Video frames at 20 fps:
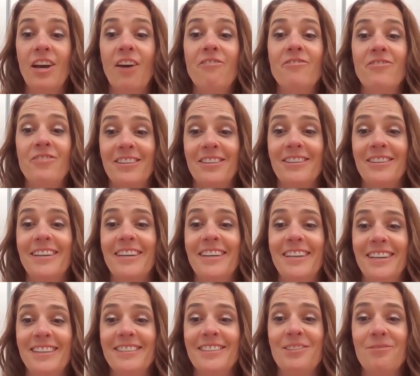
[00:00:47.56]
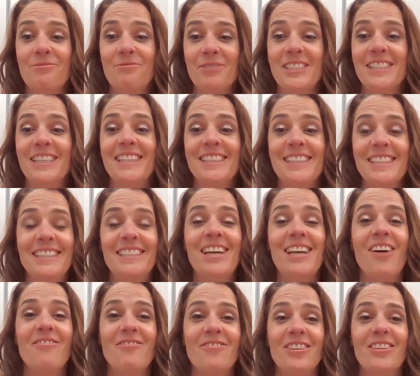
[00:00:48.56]
Definitely, someone says
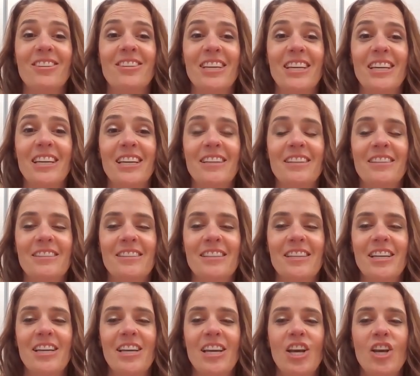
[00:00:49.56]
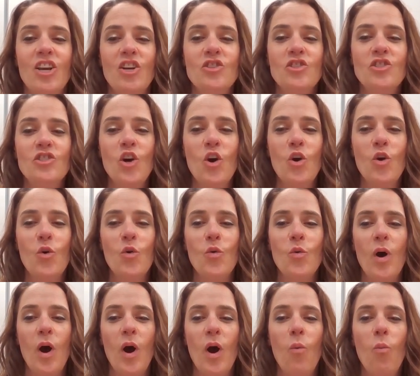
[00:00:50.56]
definitely. So
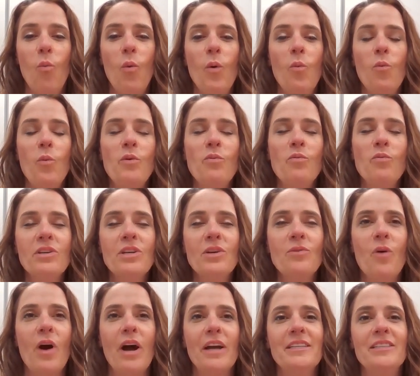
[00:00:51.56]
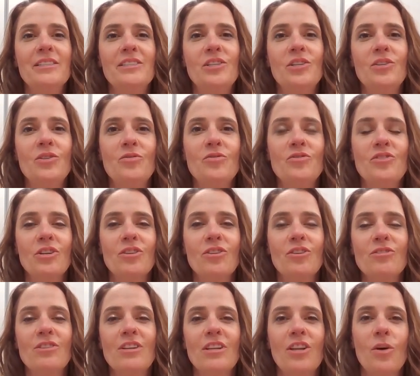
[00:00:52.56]
what we really wanted to
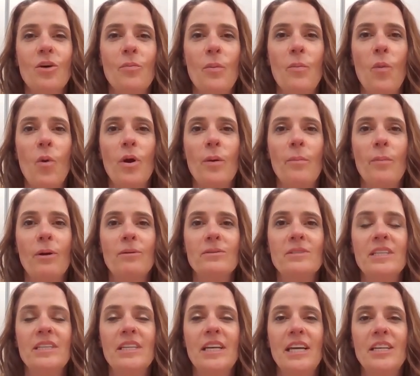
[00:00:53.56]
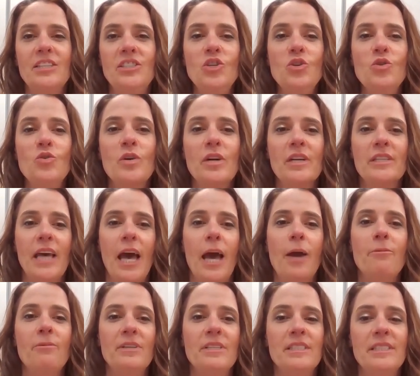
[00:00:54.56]
learn a little bit more about today too,
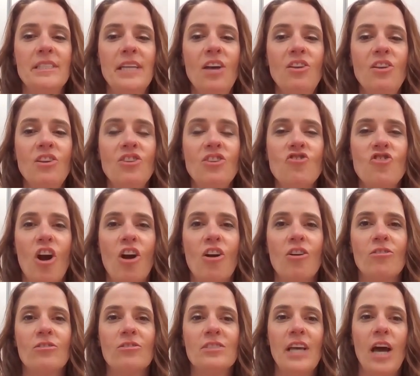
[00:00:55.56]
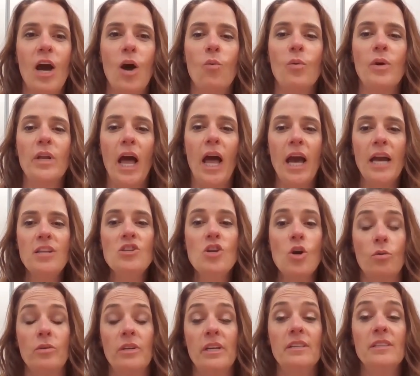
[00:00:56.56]
because I was telling Charles how what
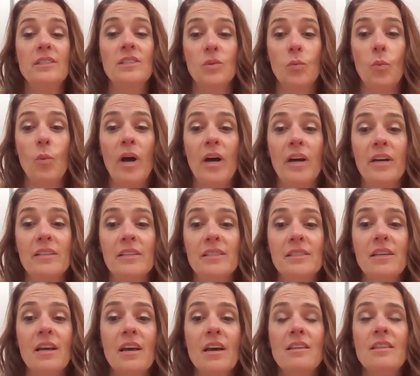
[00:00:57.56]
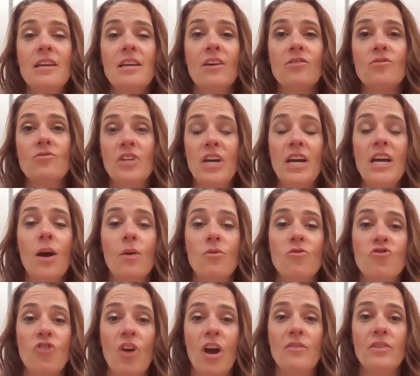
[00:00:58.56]
I noticed was the other day
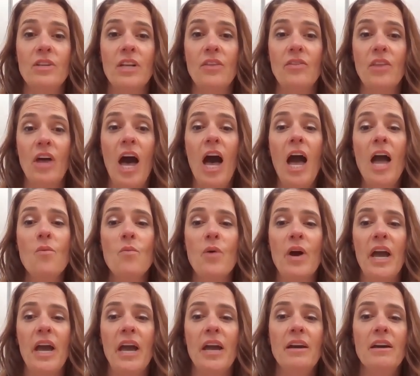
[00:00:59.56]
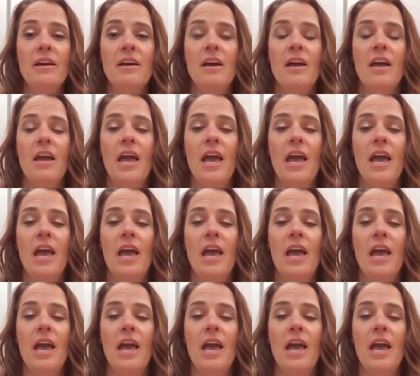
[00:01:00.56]
I was driving on the highway